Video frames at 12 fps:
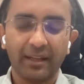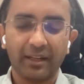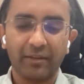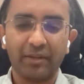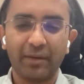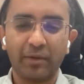
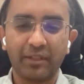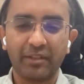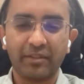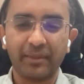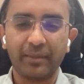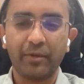So I wanted
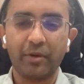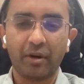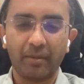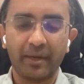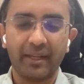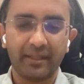something more
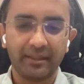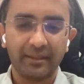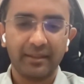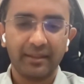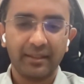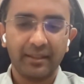automatic.
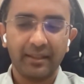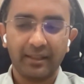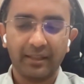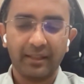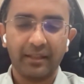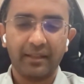
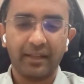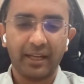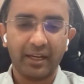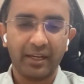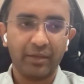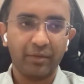And I
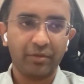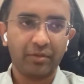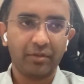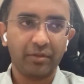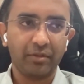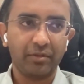was used
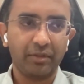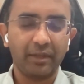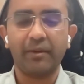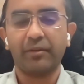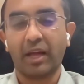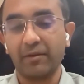to at
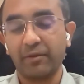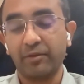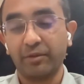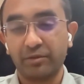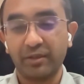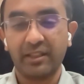
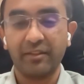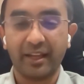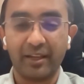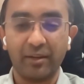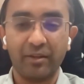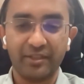least
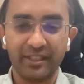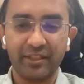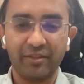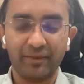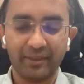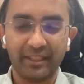AngularJS,
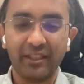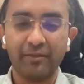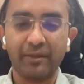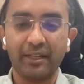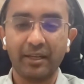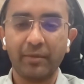where things were
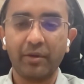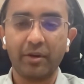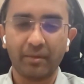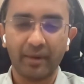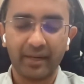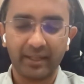a little more
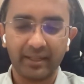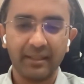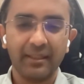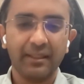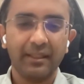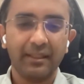automatic
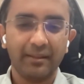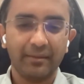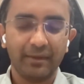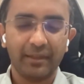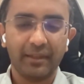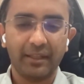with
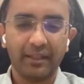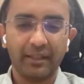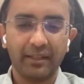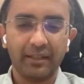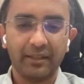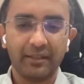
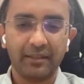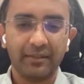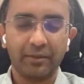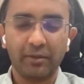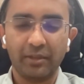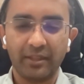the
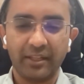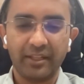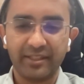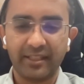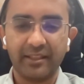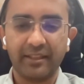whole dirty
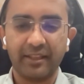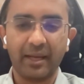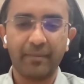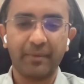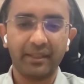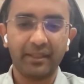checking thing
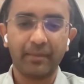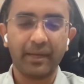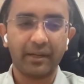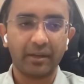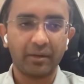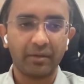happening in the
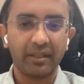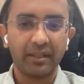background.